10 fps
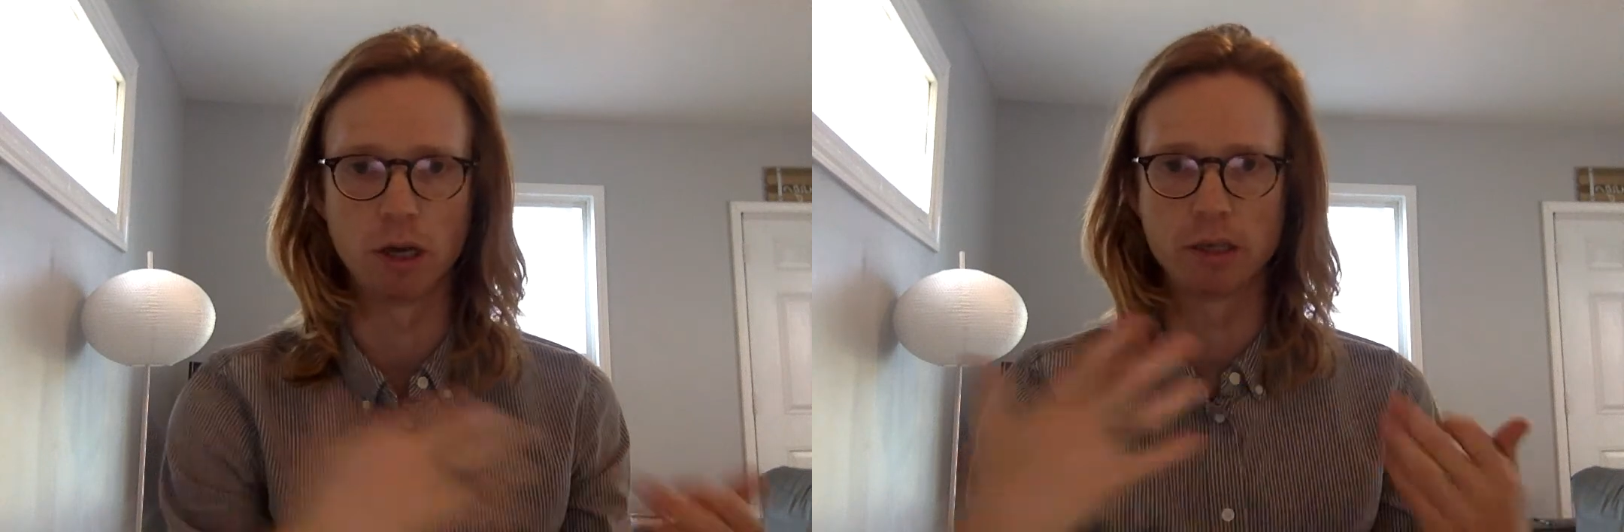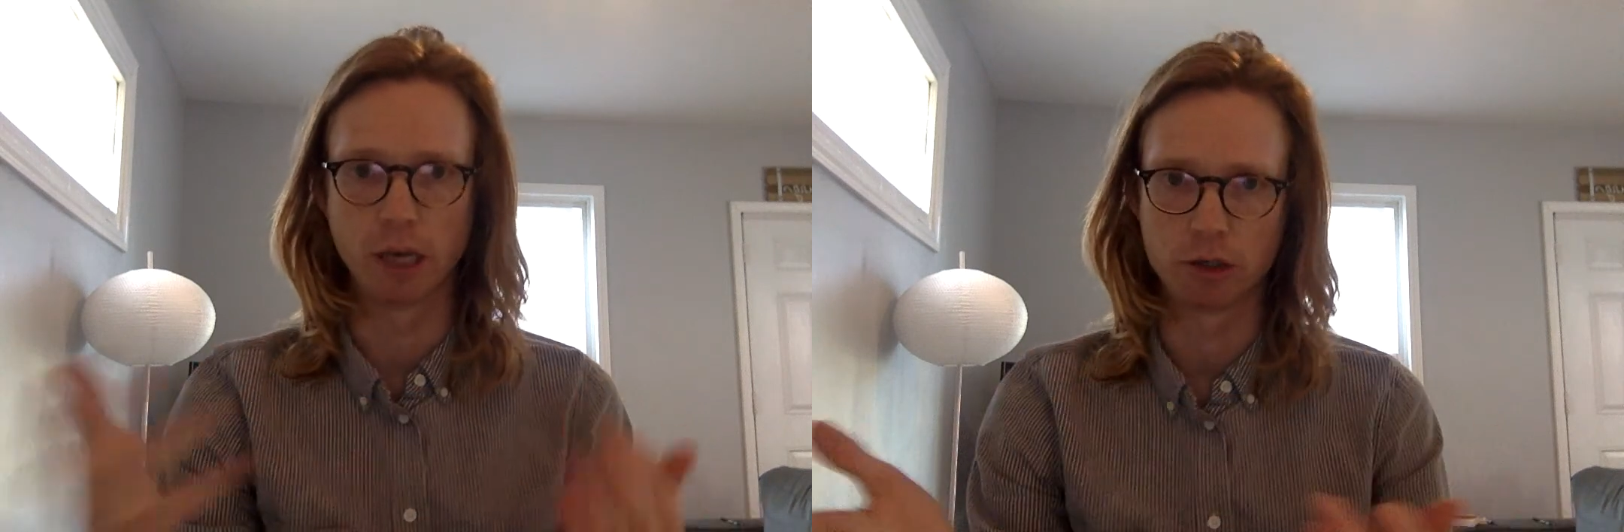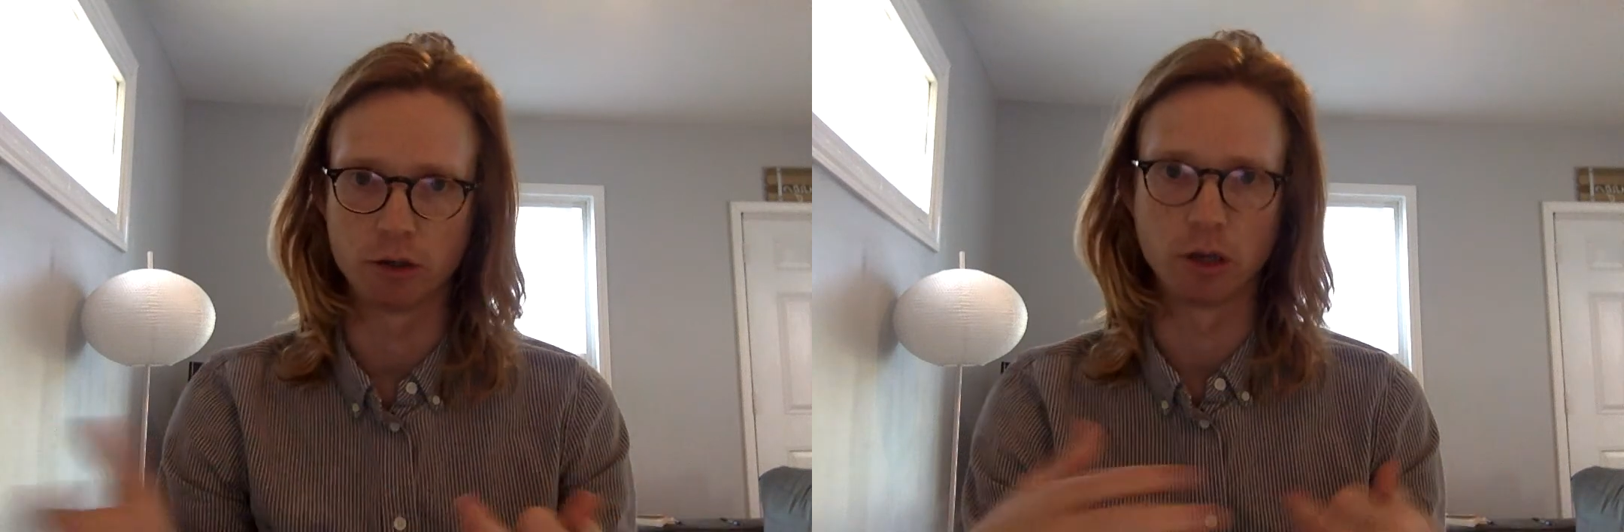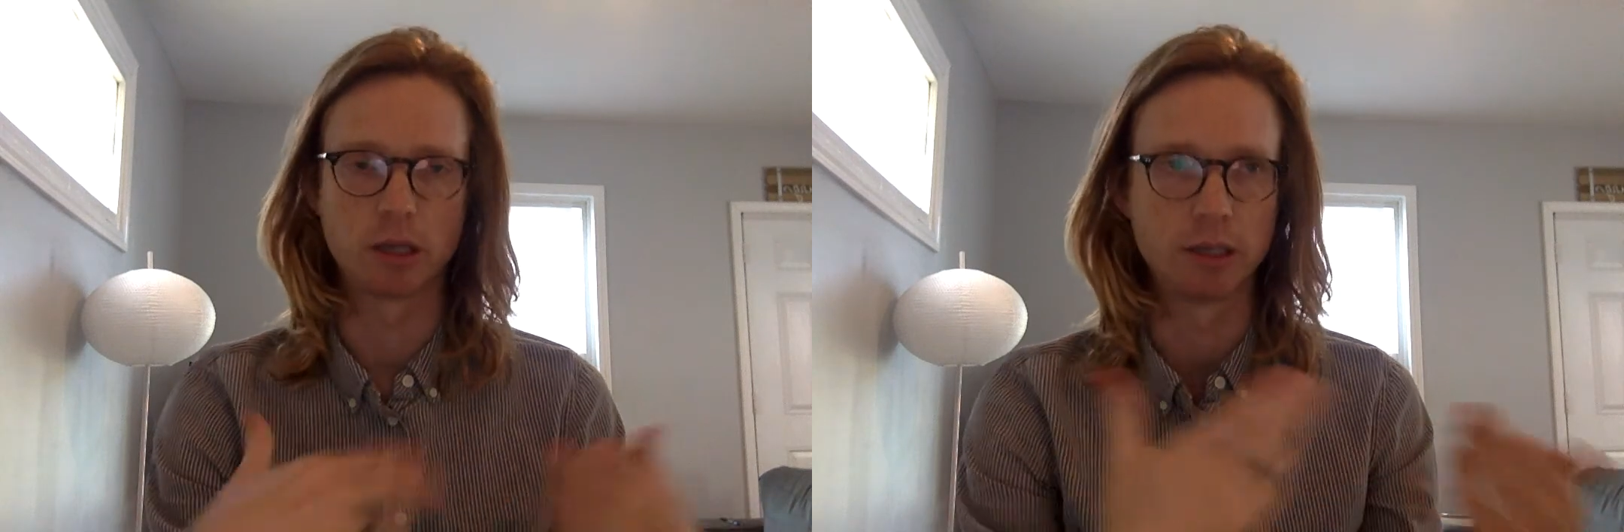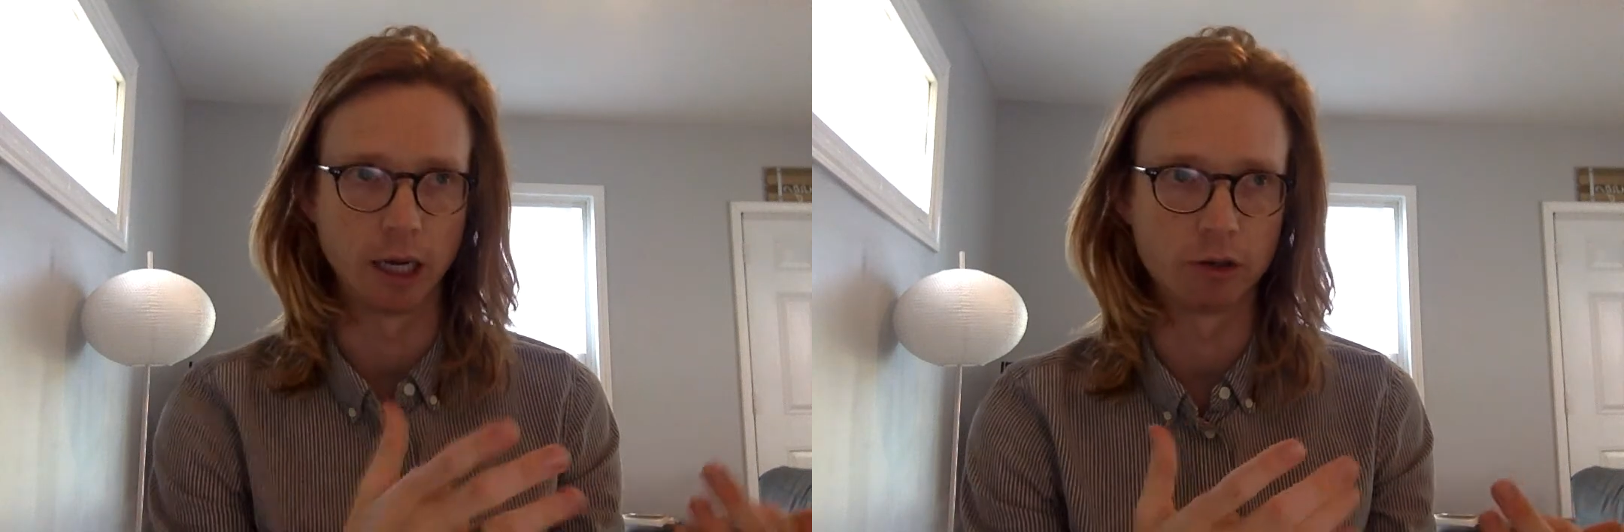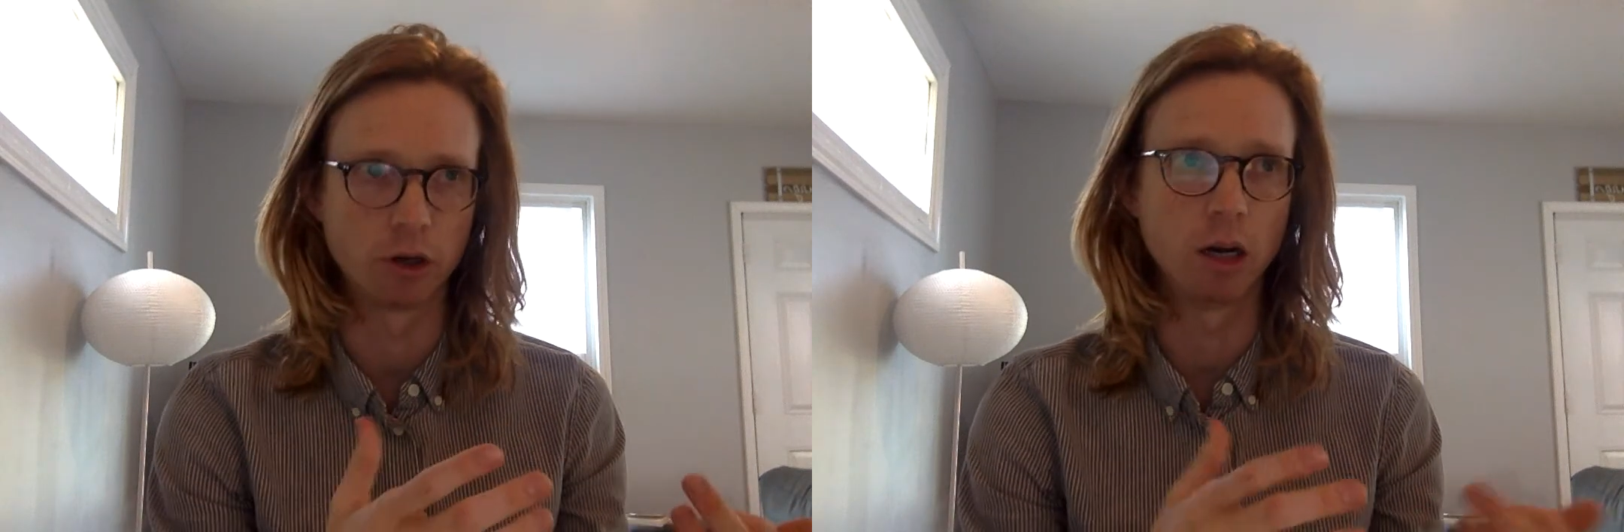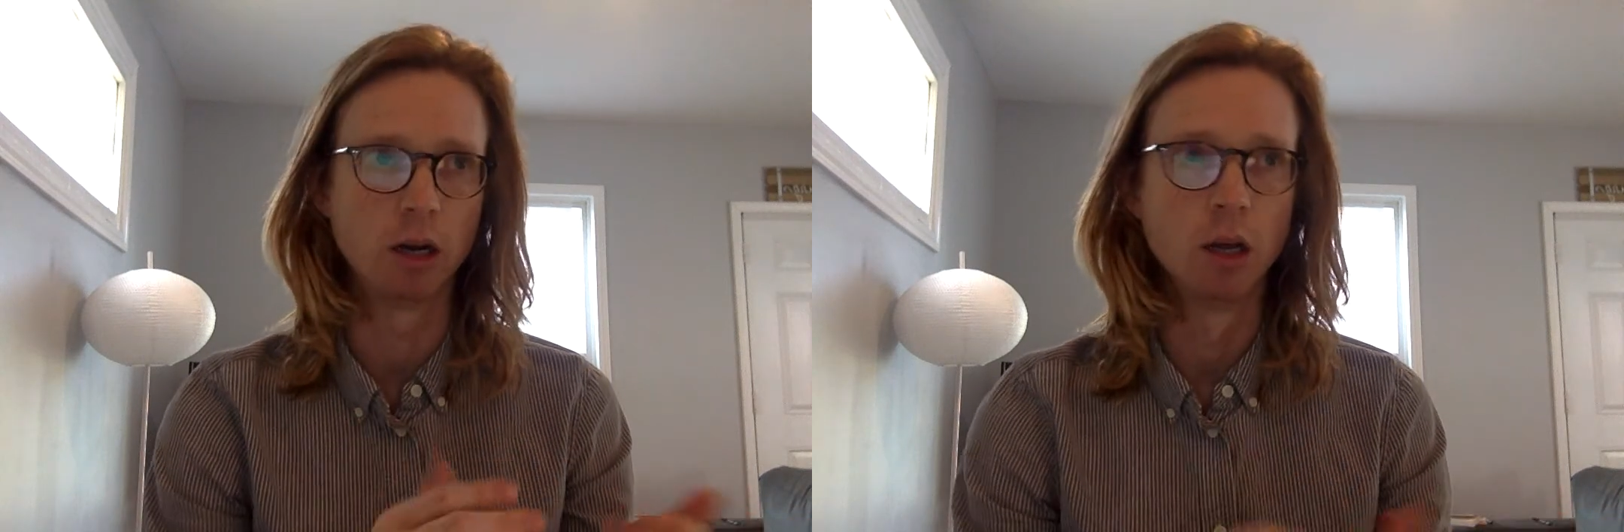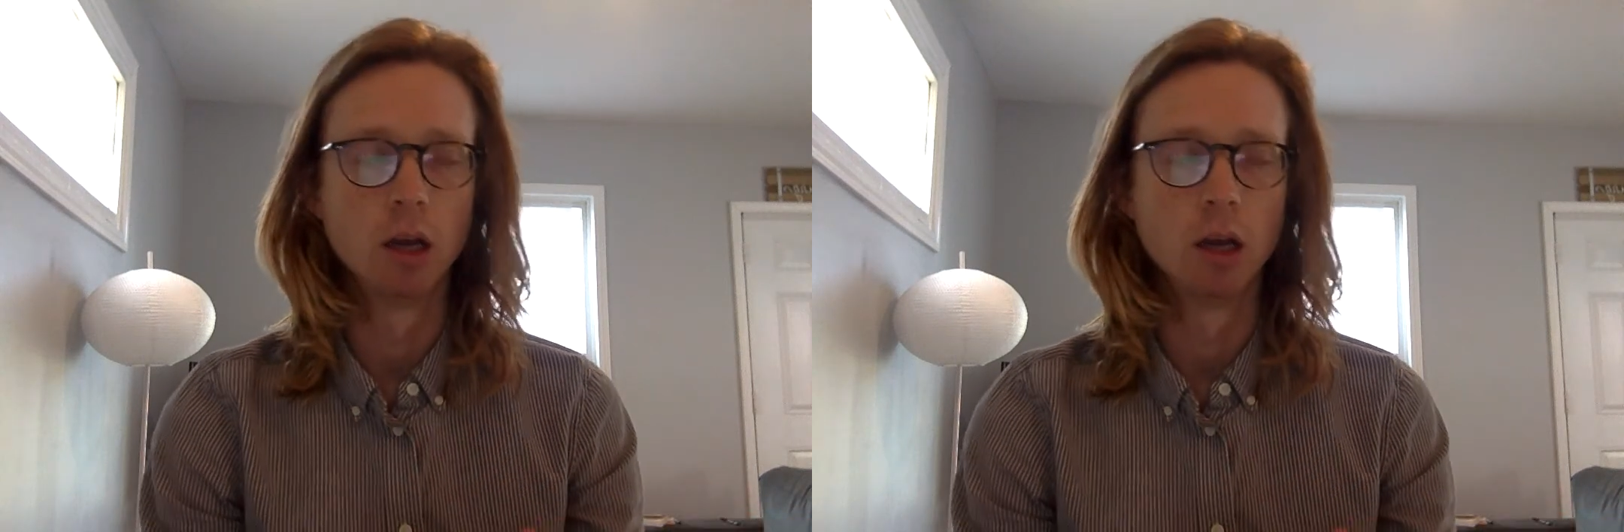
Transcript: etc., etc.